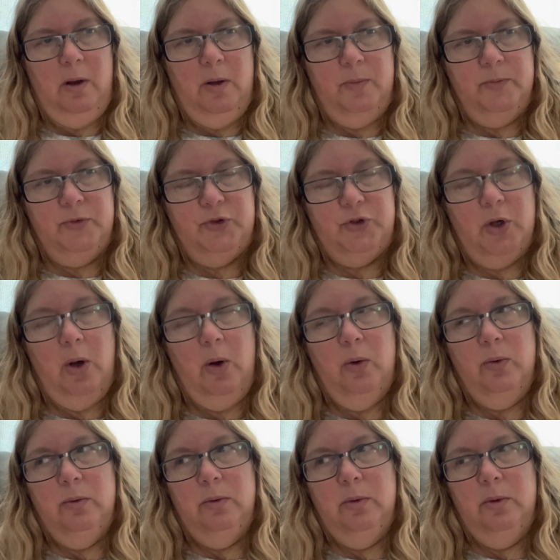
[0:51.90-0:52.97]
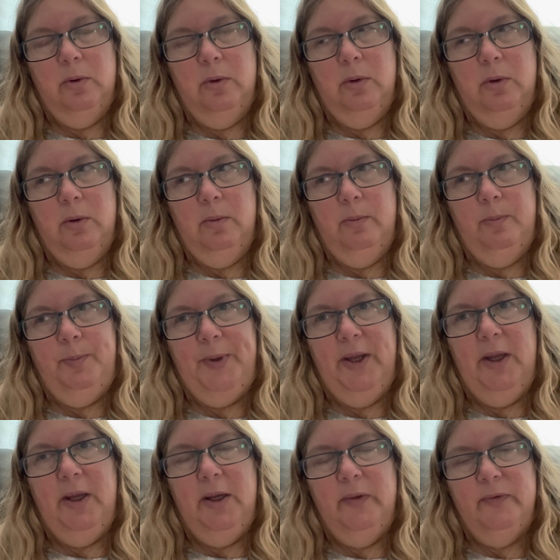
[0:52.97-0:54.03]
So
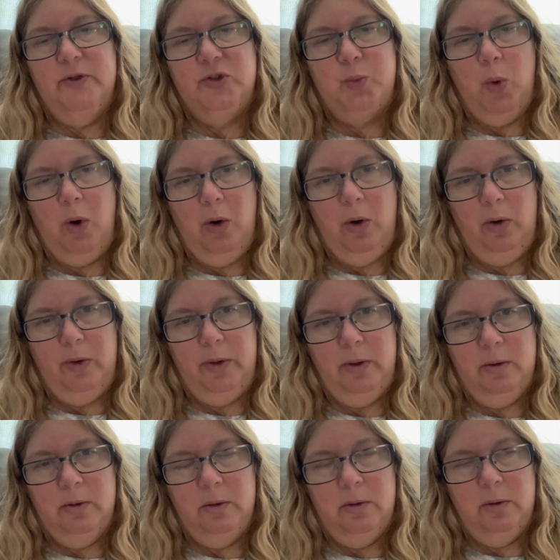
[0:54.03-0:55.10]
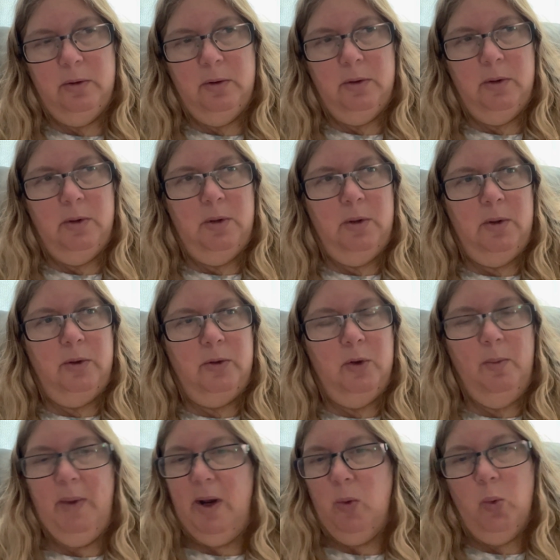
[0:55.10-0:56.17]
being in this world, no
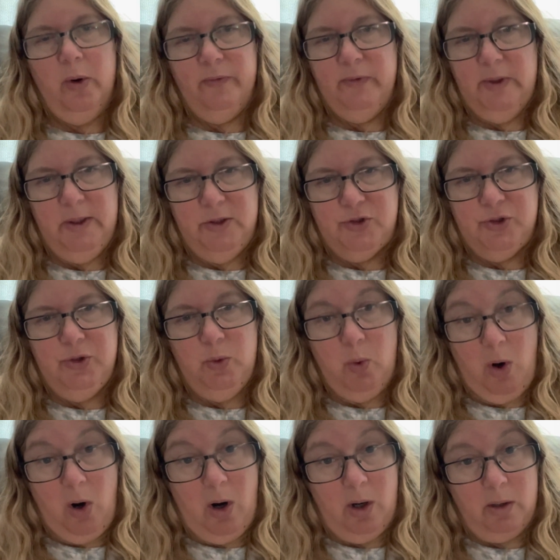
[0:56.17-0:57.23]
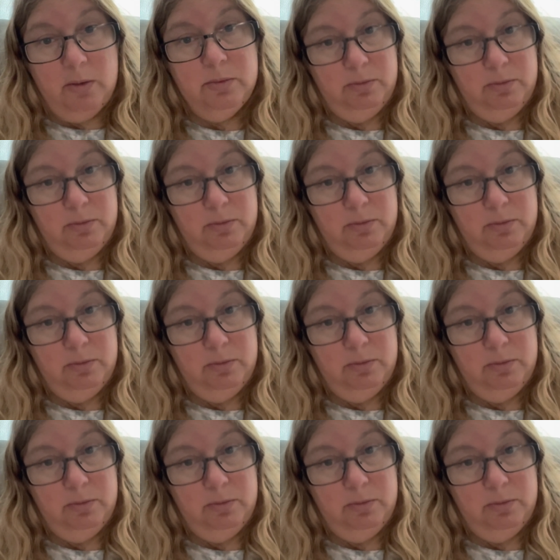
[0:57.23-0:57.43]
matter what religion you are,